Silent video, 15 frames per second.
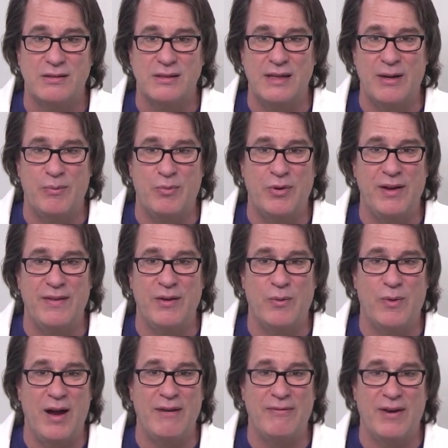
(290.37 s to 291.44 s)
And it put in the
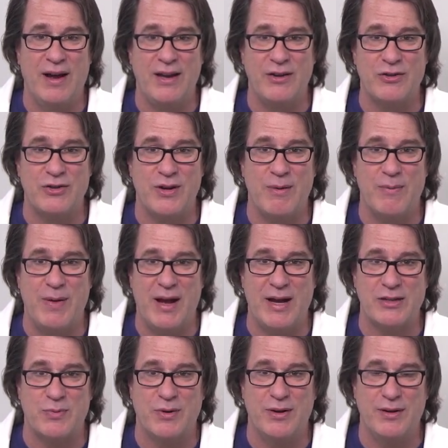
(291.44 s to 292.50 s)
Wi-Fi username and
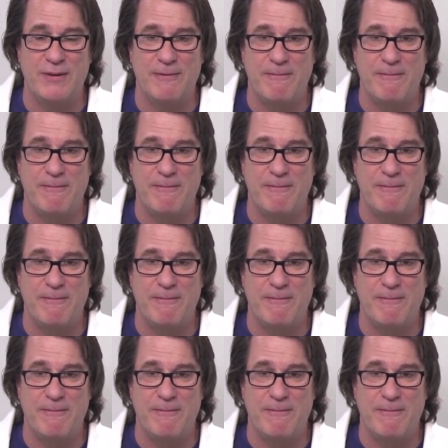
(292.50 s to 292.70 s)
password.